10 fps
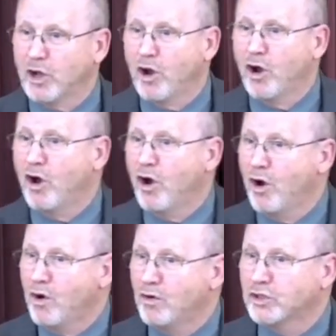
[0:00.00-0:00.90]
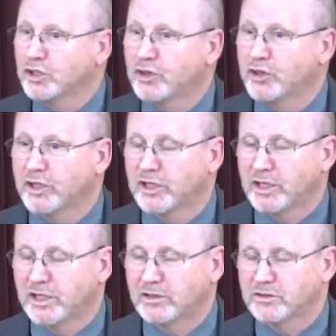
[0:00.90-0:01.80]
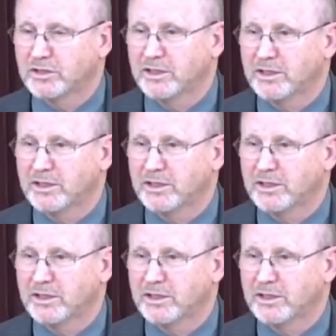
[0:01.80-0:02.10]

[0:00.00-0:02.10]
all good things,